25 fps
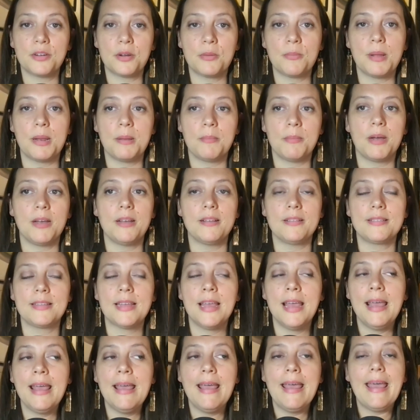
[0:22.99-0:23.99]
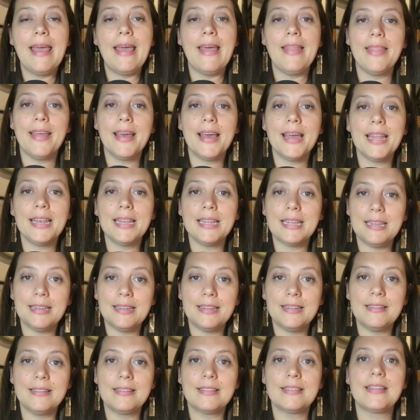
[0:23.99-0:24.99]
or menopause. And that
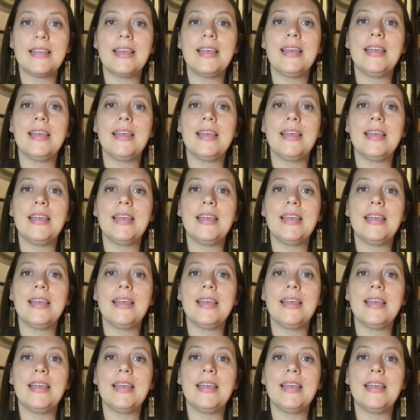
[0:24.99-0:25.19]
is